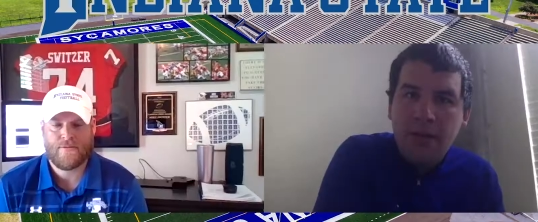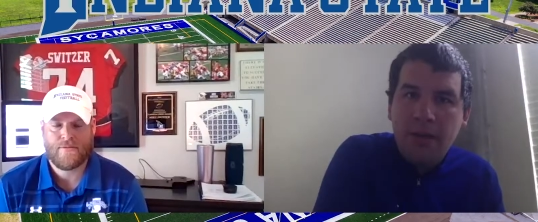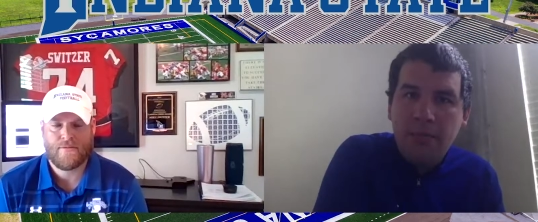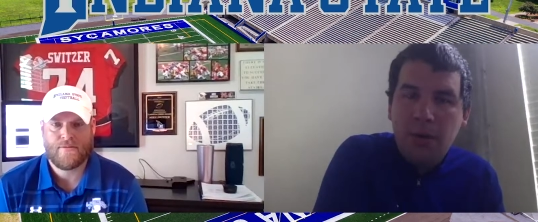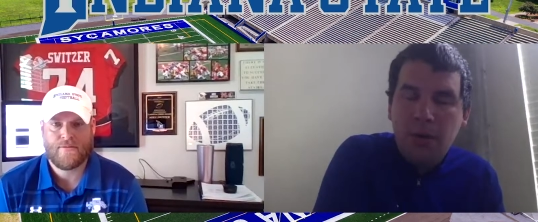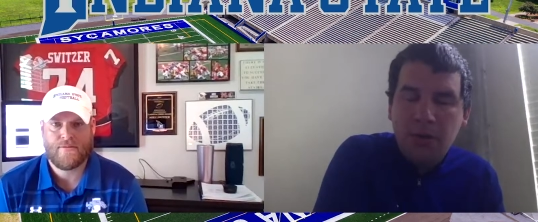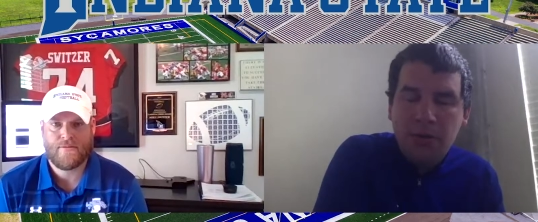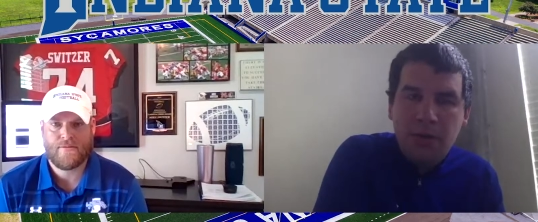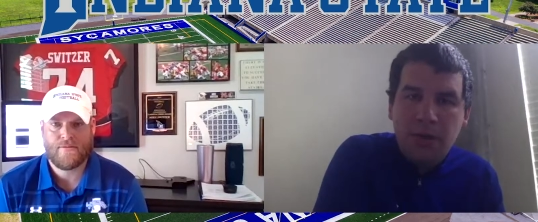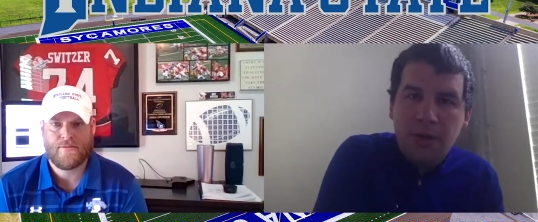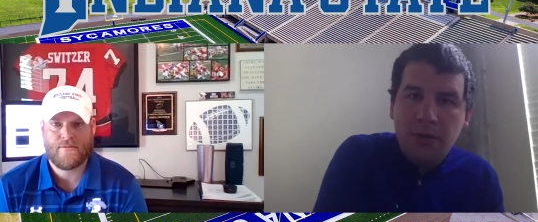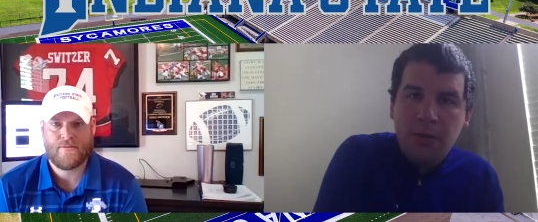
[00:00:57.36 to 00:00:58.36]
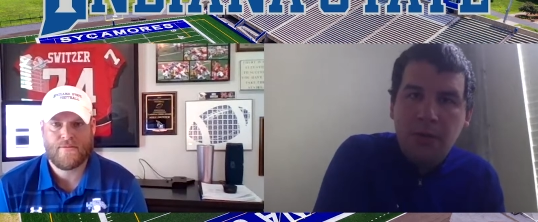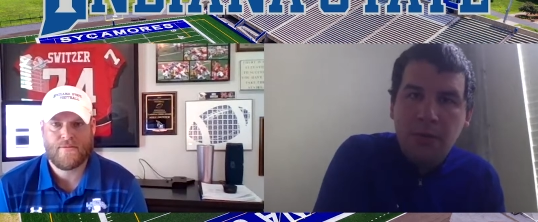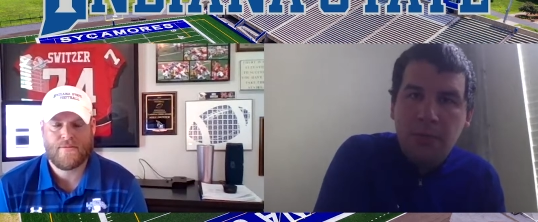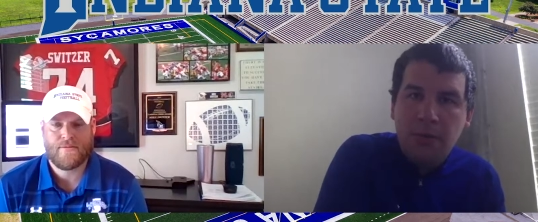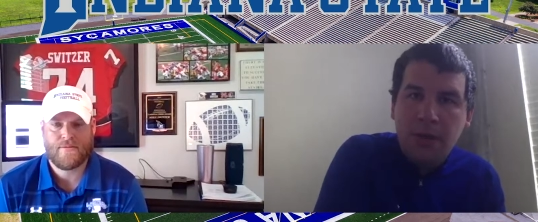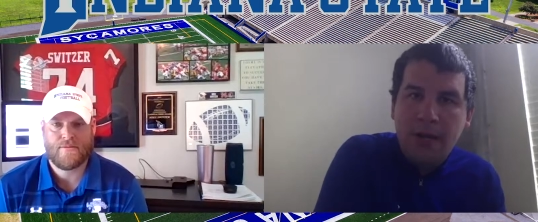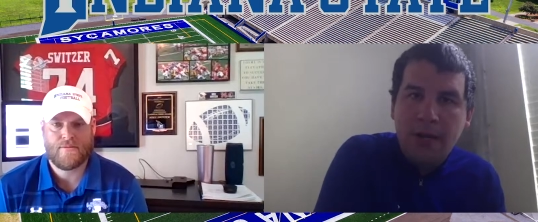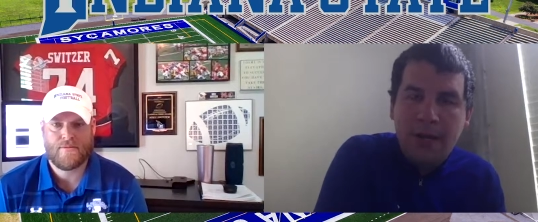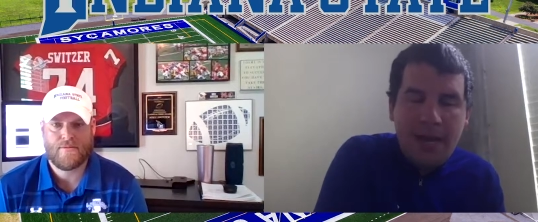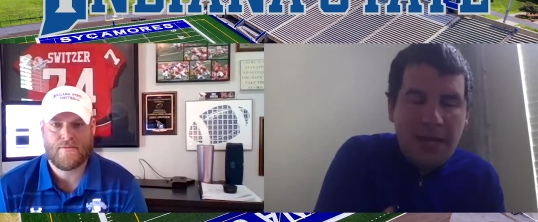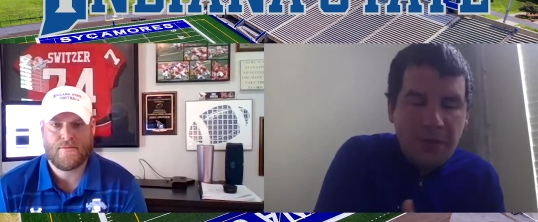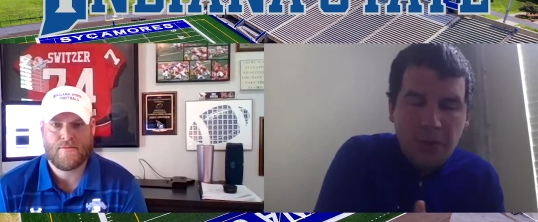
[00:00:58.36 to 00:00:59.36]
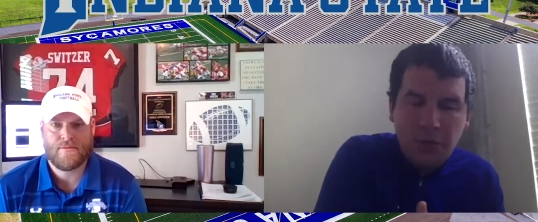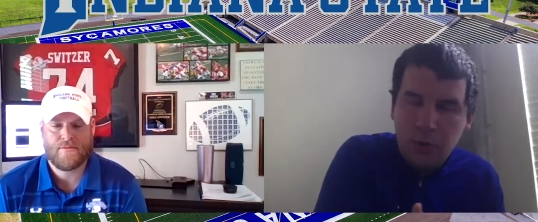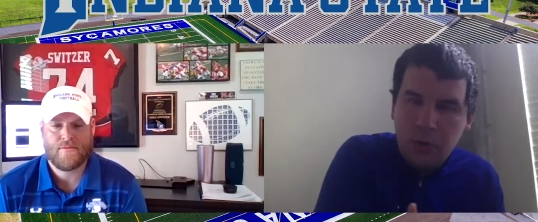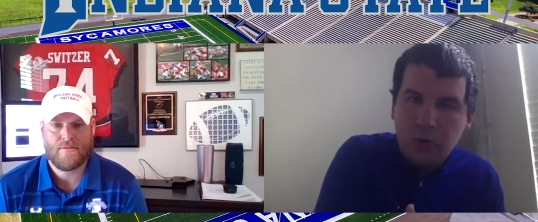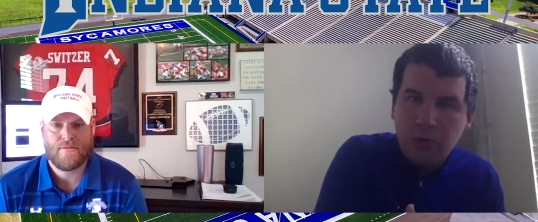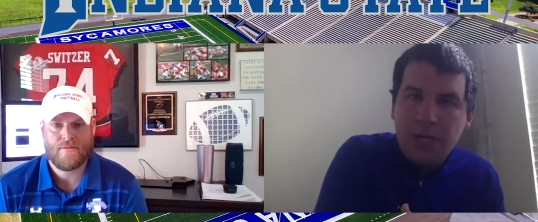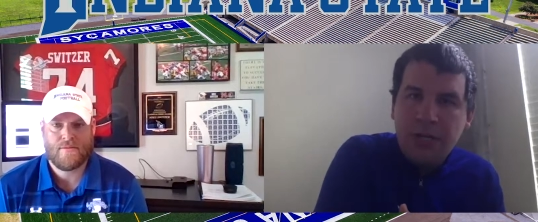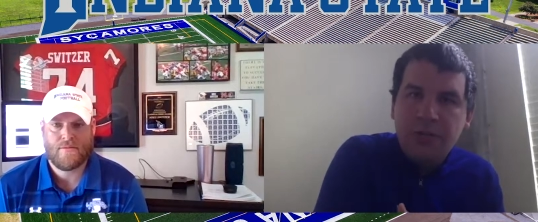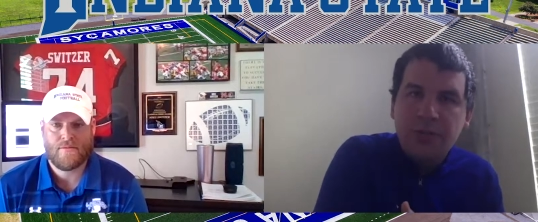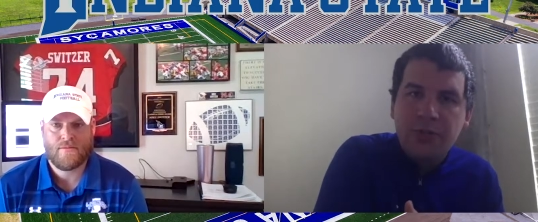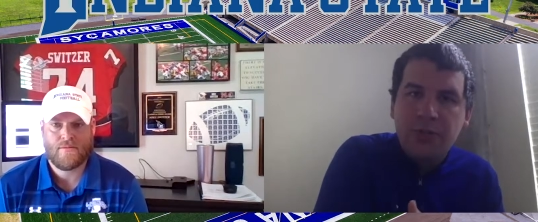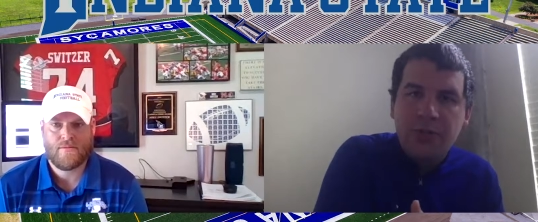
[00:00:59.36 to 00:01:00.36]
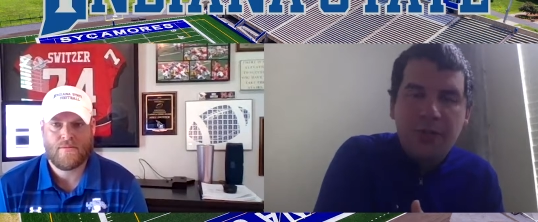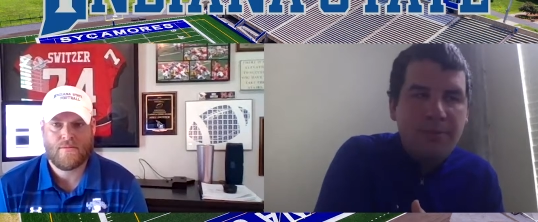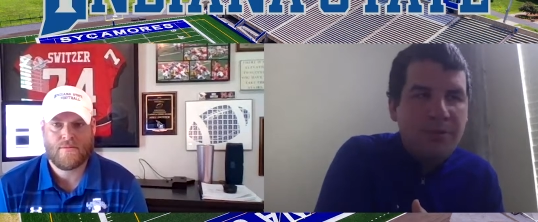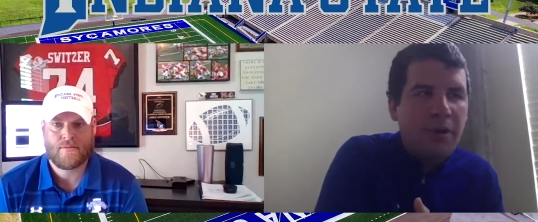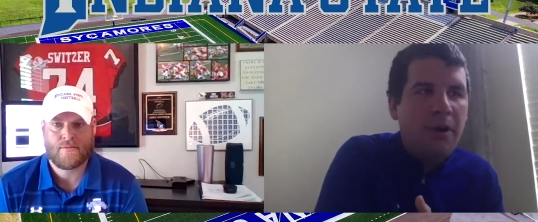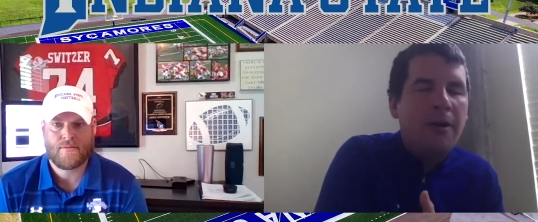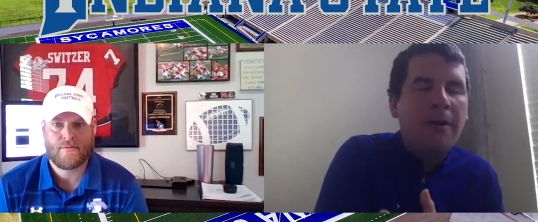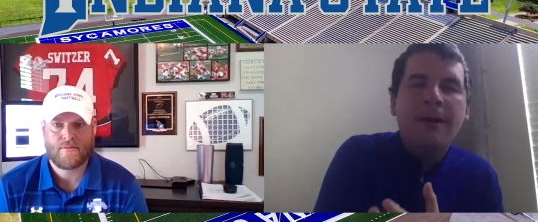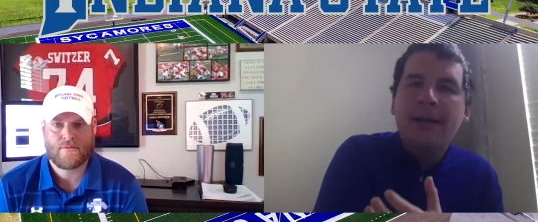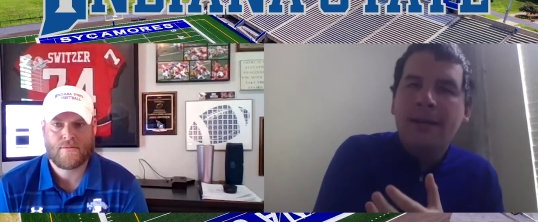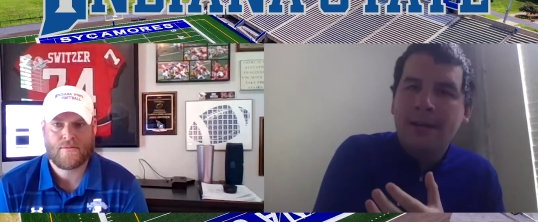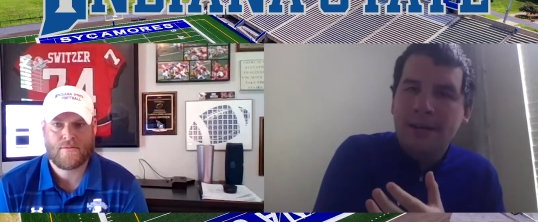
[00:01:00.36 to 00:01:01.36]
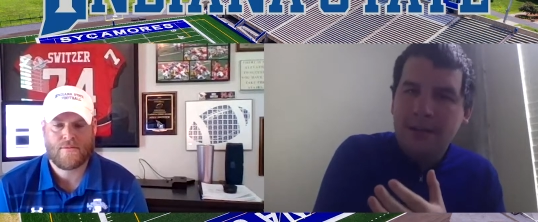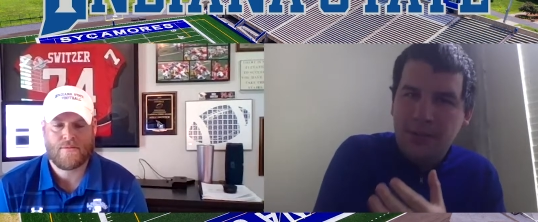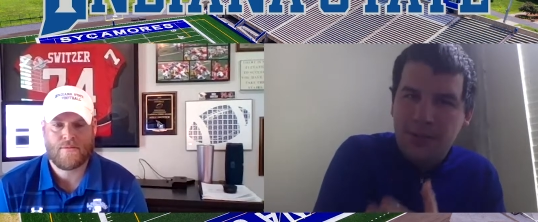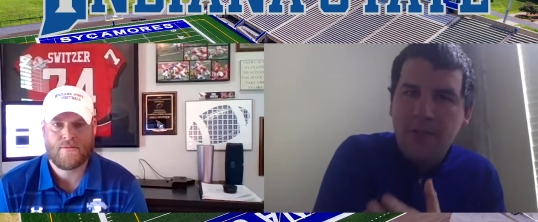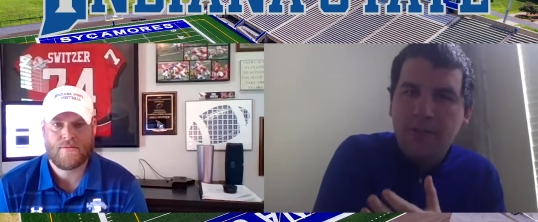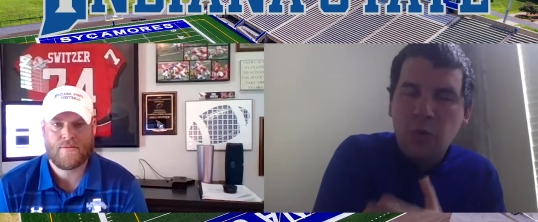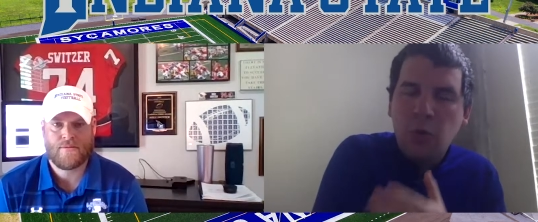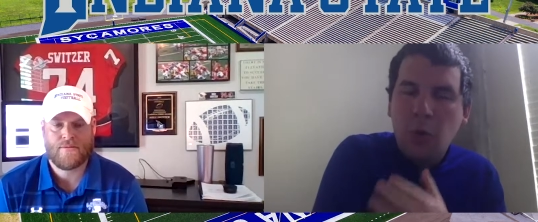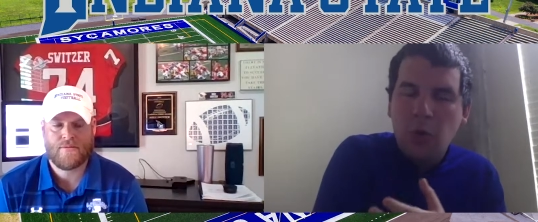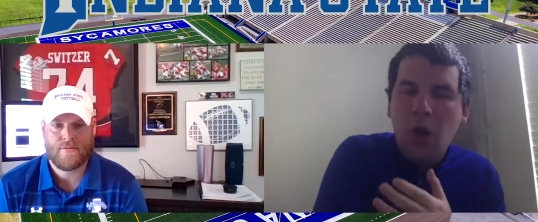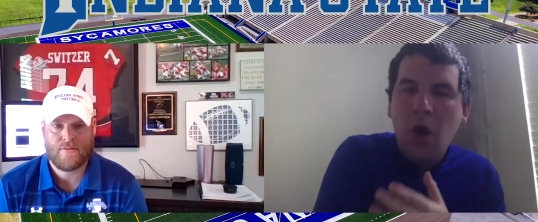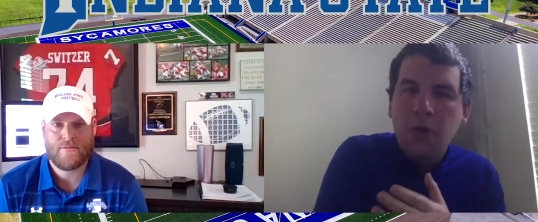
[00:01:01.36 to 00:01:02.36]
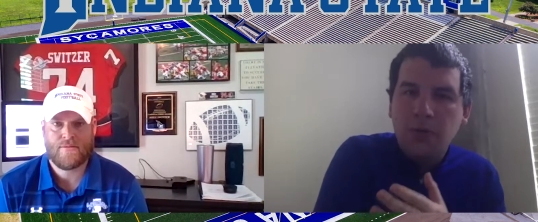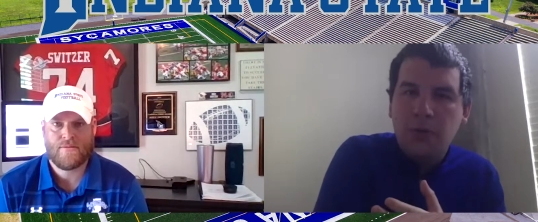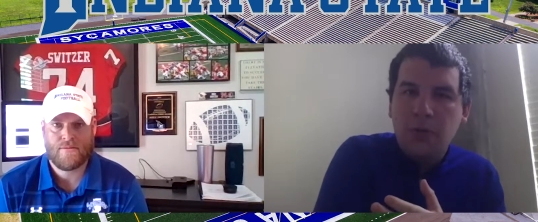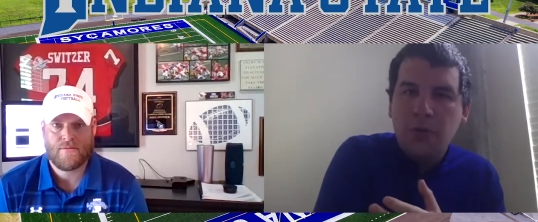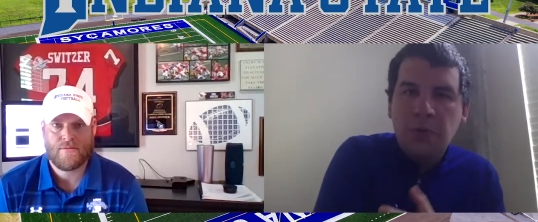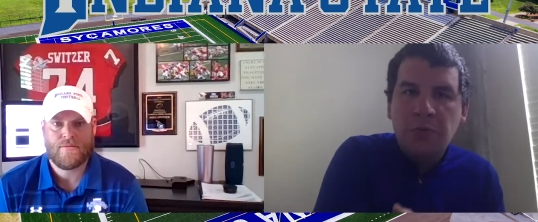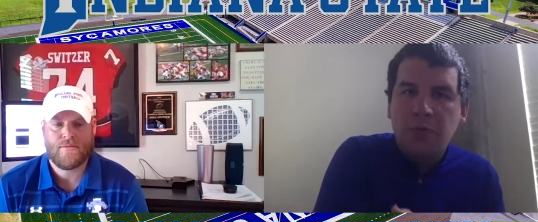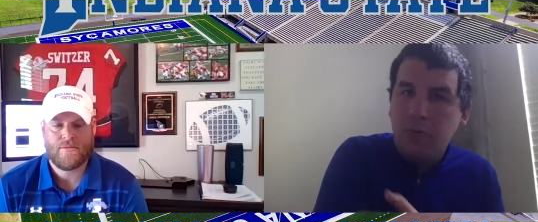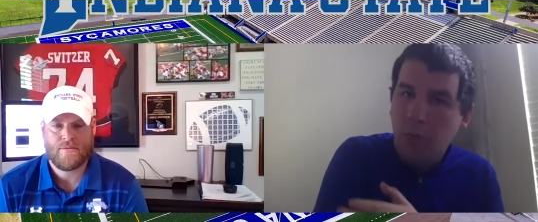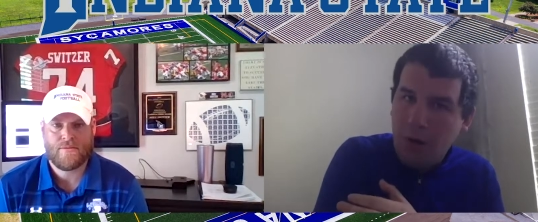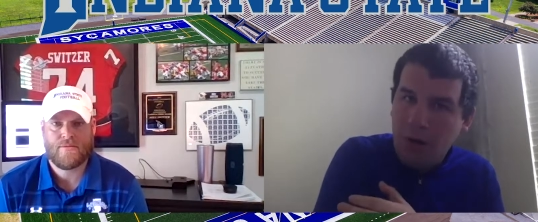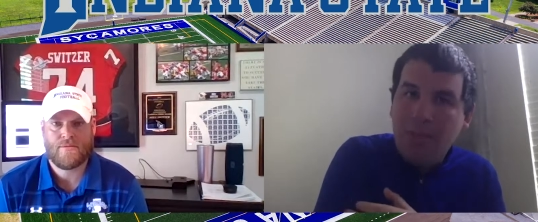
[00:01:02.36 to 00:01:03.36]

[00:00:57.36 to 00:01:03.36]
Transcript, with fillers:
Speaker 1: you at Ball State during your playing days, and those relationships are stuff you hold on to for a